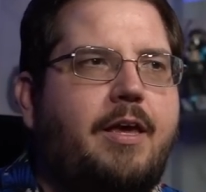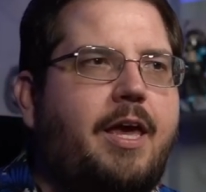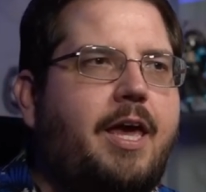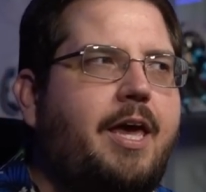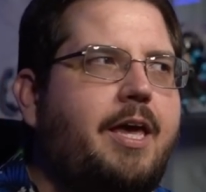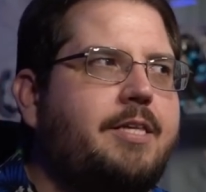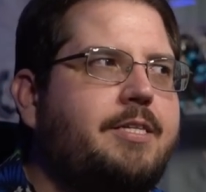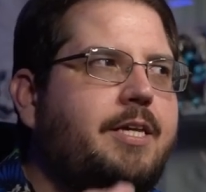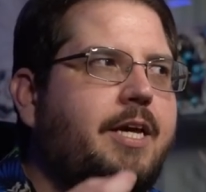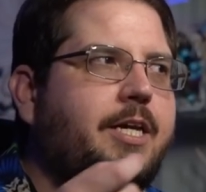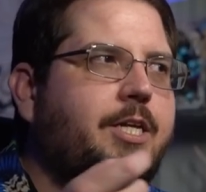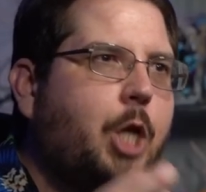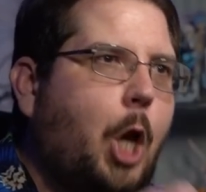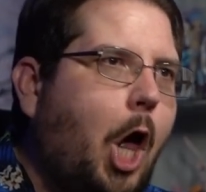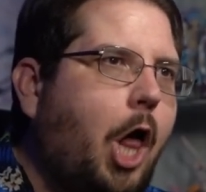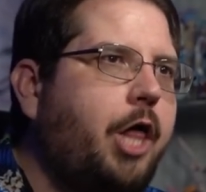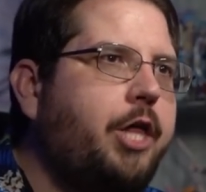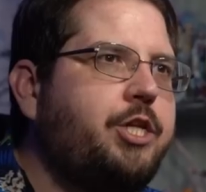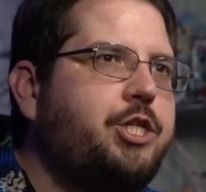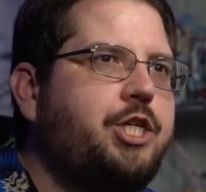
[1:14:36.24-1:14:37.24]
is
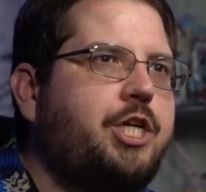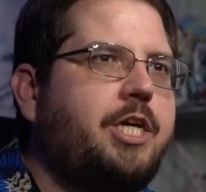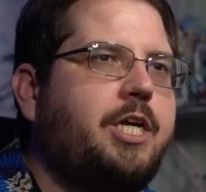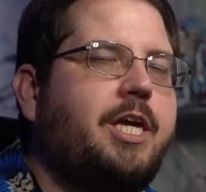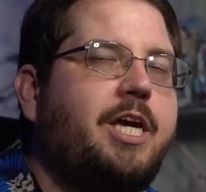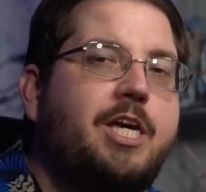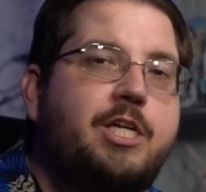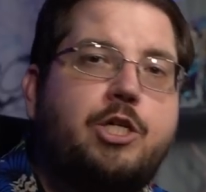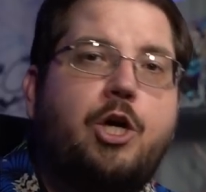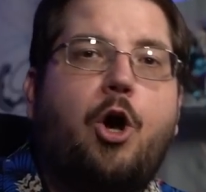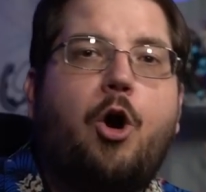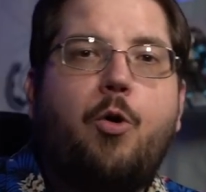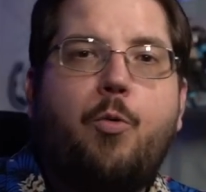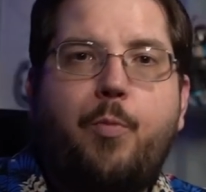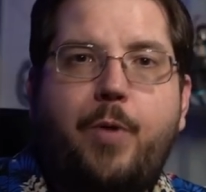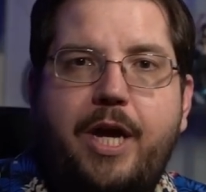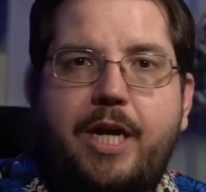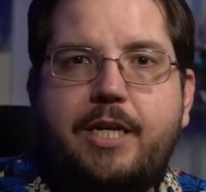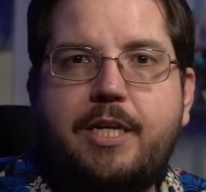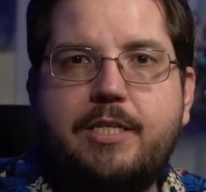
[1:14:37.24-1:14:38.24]
acknowledging his
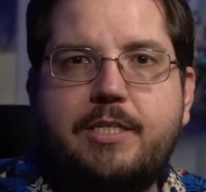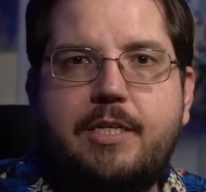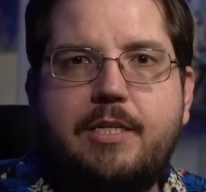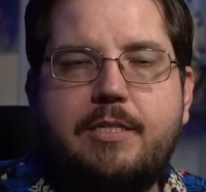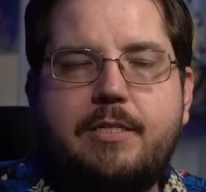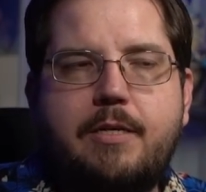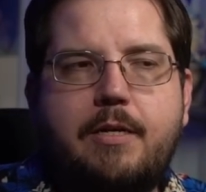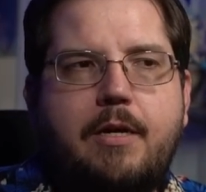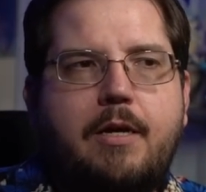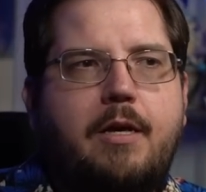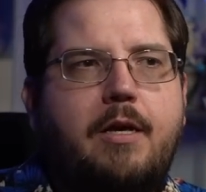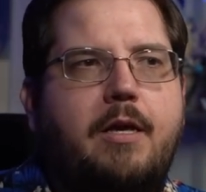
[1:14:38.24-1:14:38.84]
own weaknesses.